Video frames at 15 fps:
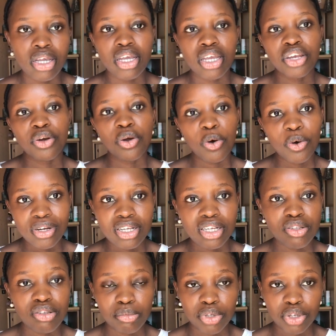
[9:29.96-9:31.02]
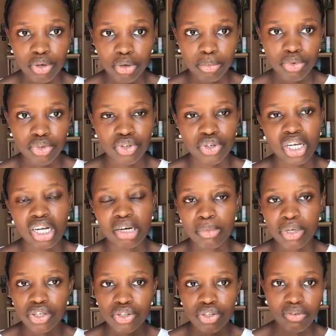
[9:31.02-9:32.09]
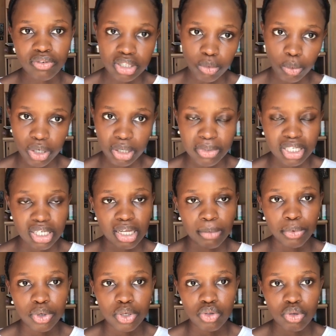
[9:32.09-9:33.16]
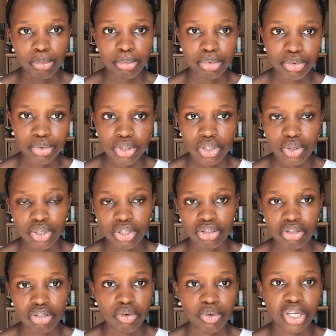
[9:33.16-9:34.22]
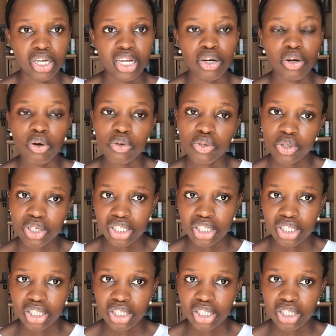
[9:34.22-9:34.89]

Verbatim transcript: in order to be double sure, you can make use of the website I'm going to put on the screen and also